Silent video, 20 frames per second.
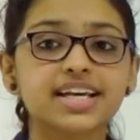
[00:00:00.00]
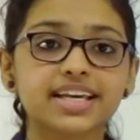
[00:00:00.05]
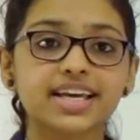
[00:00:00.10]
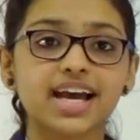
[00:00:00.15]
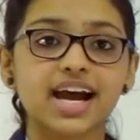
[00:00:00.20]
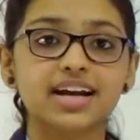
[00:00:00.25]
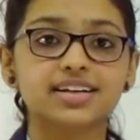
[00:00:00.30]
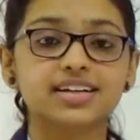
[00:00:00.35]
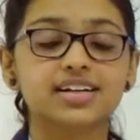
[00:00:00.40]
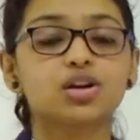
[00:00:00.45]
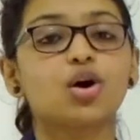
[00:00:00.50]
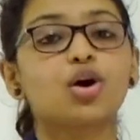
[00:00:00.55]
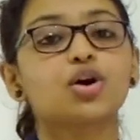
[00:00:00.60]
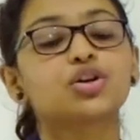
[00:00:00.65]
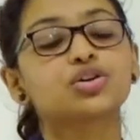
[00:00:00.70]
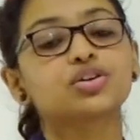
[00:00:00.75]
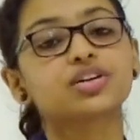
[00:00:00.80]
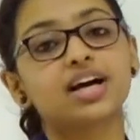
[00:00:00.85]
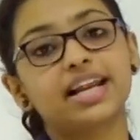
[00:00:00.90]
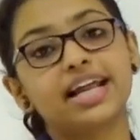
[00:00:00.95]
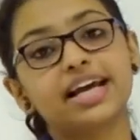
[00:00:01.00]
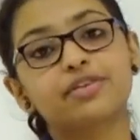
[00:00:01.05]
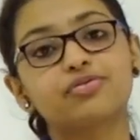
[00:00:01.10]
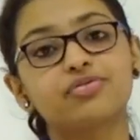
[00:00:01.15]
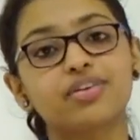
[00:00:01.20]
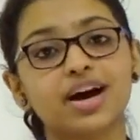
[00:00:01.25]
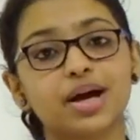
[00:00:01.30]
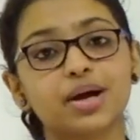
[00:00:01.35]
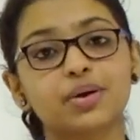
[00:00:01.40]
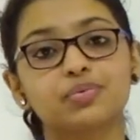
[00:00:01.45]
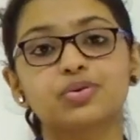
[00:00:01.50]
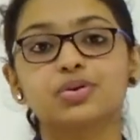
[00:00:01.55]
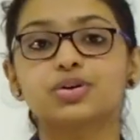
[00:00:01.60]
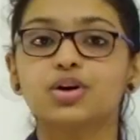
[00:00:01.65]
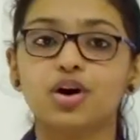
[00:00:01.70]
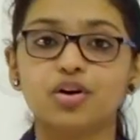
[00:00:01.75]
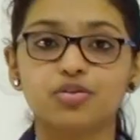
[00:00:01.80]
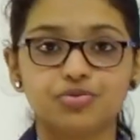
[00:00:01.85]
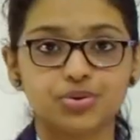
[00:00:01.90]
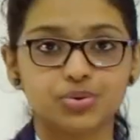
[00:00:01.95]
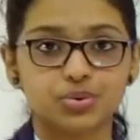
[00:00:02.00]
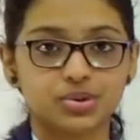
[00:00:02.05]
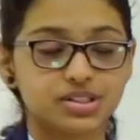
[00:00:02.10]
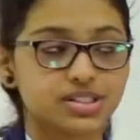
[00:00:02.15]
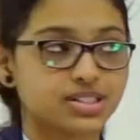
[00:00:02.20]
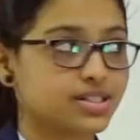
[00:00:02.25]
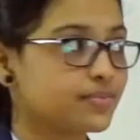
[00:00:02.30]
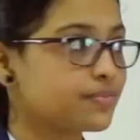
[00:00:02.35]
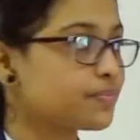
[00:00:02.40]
cattle or to collect firewood or fruits.